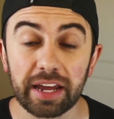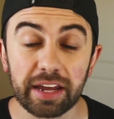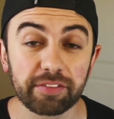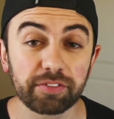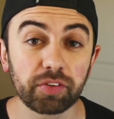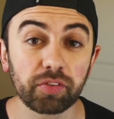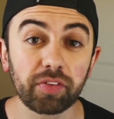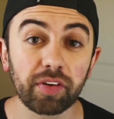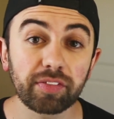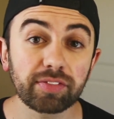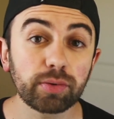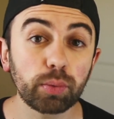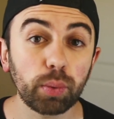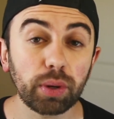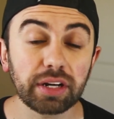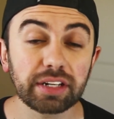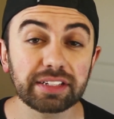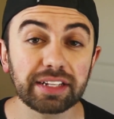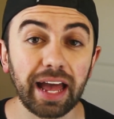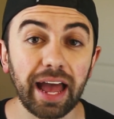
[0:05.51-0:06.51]
If you've ever
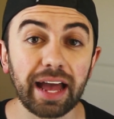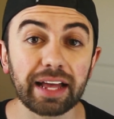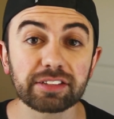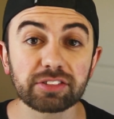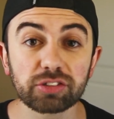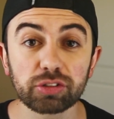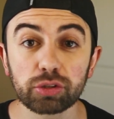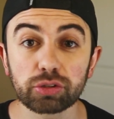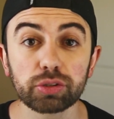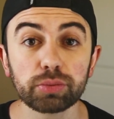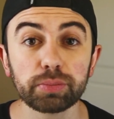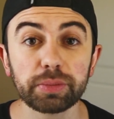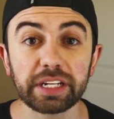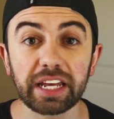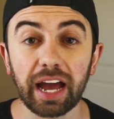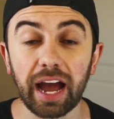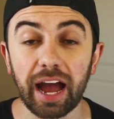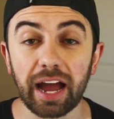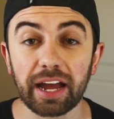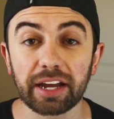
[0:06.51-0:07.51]
wanted to add social
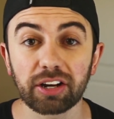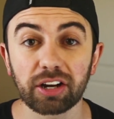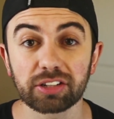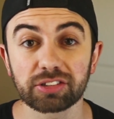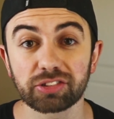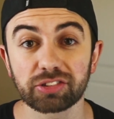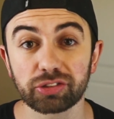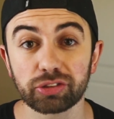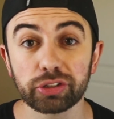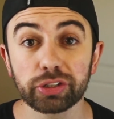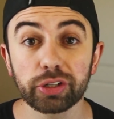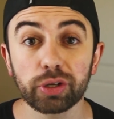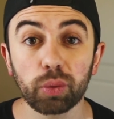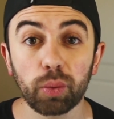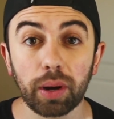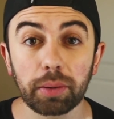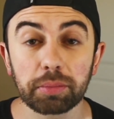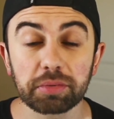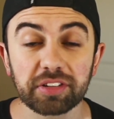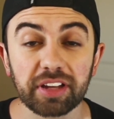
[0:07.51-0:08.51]
media icons to your
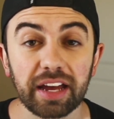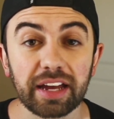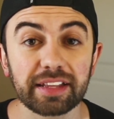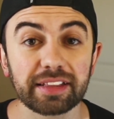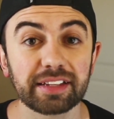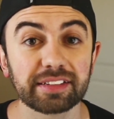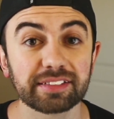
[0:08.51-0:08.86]
website,